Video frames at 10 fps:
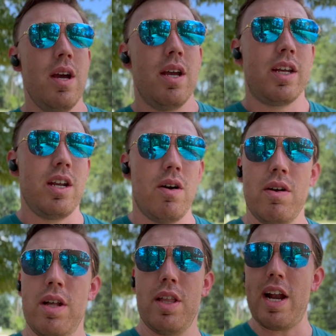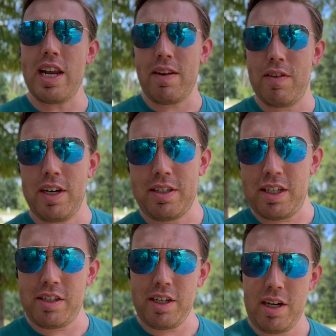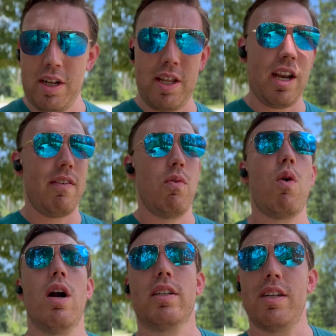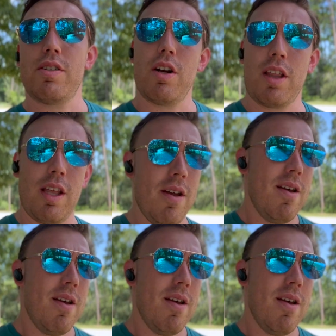that I even existed, that I even walked this earth.